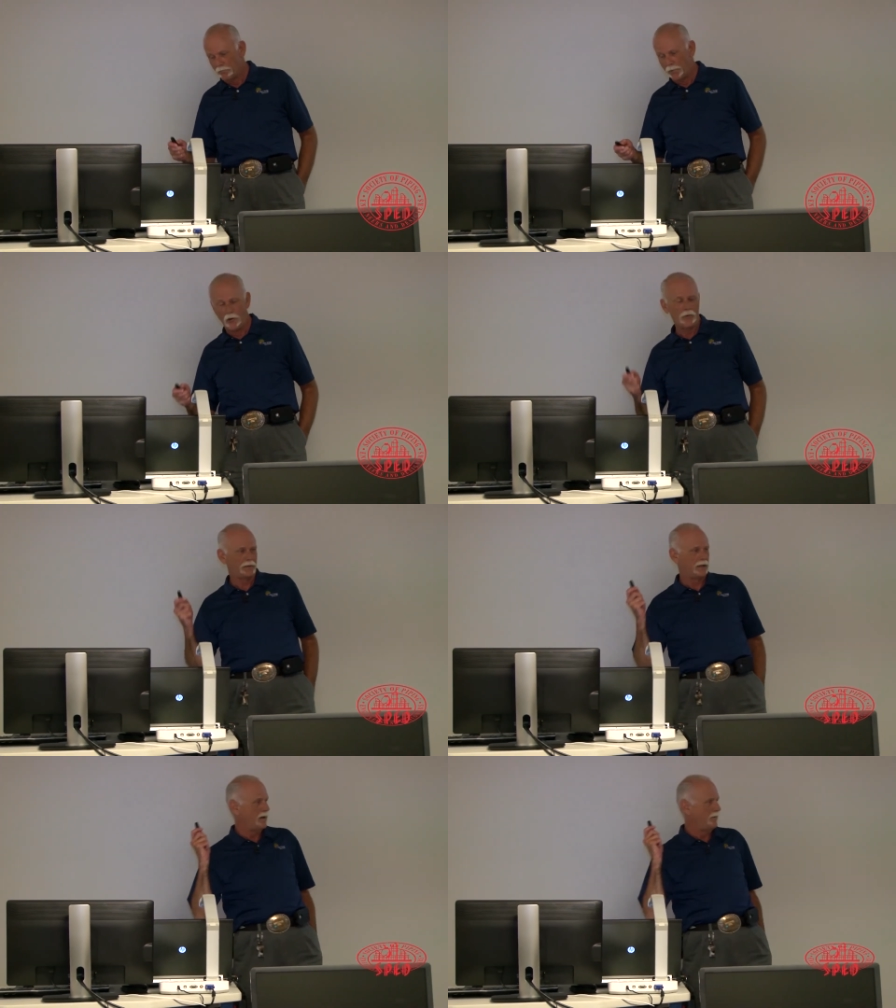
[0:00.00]

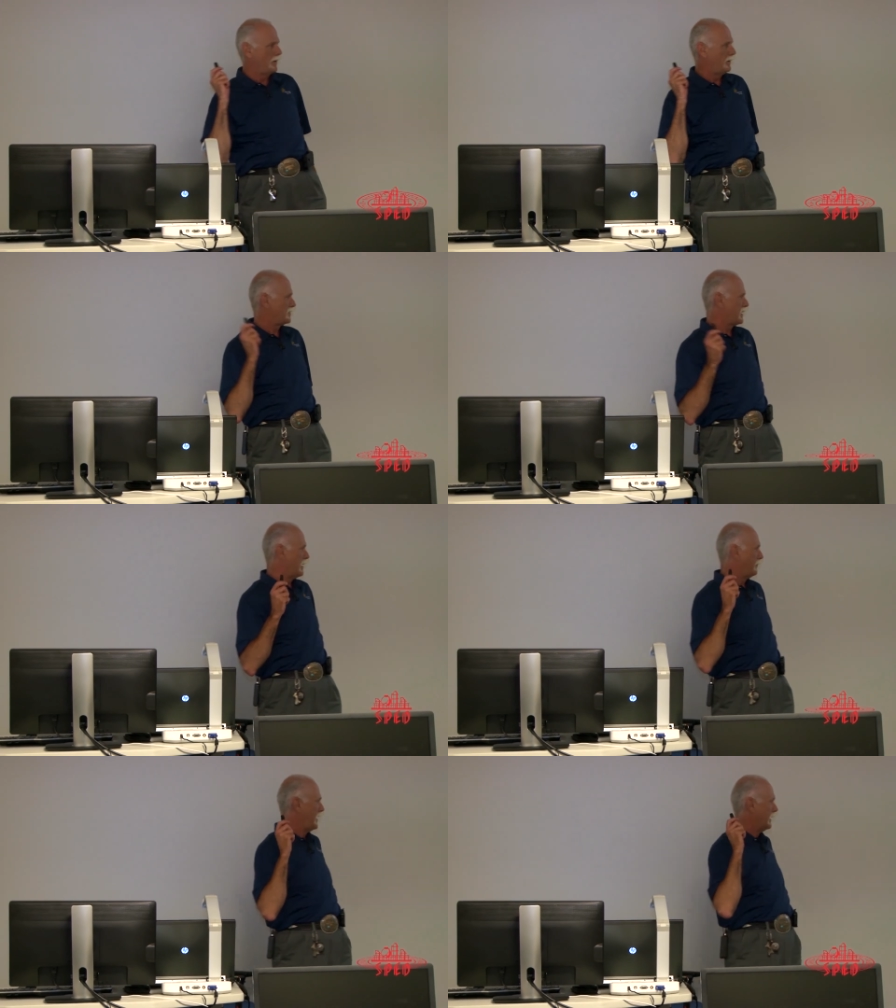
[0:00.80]
Both give you the
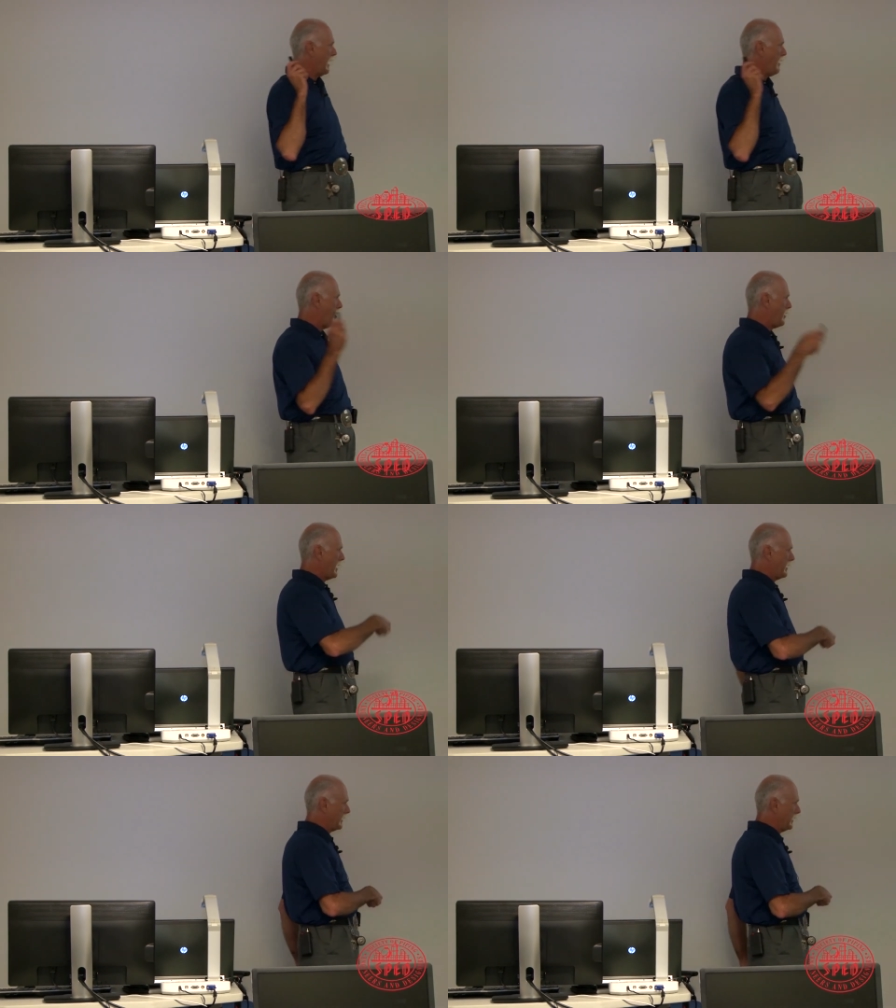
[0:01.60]
same thing. I walk
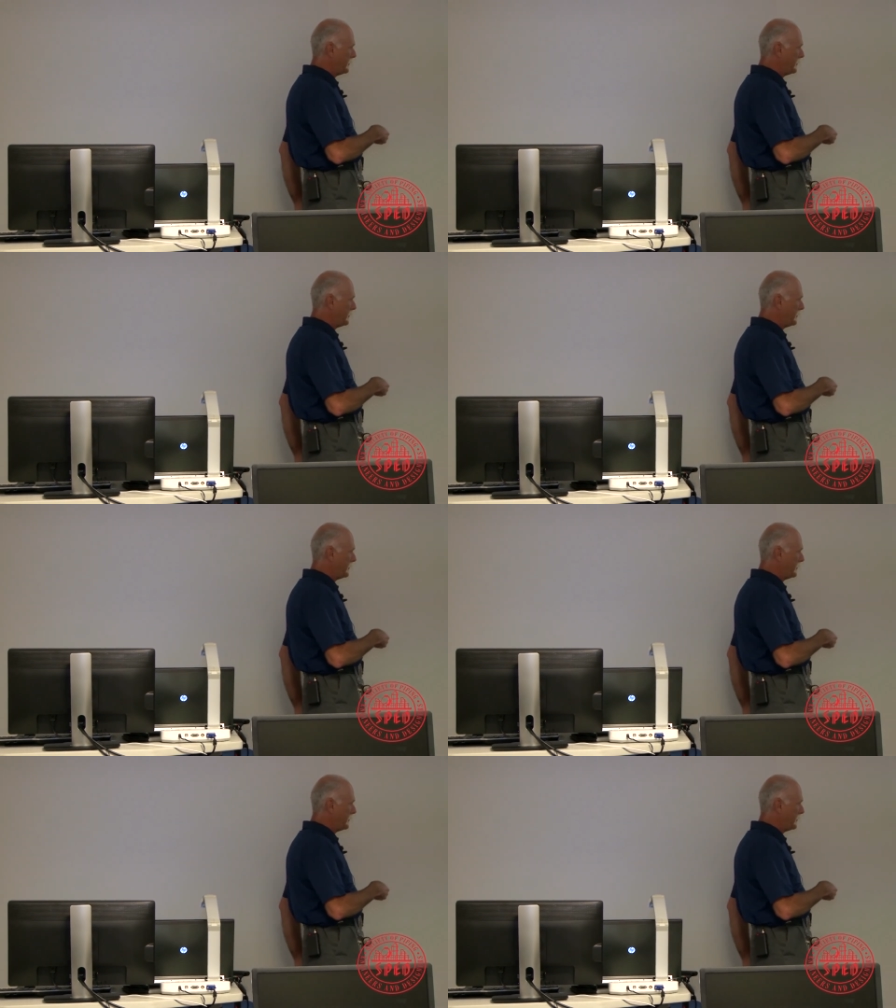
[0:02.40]
out, I got a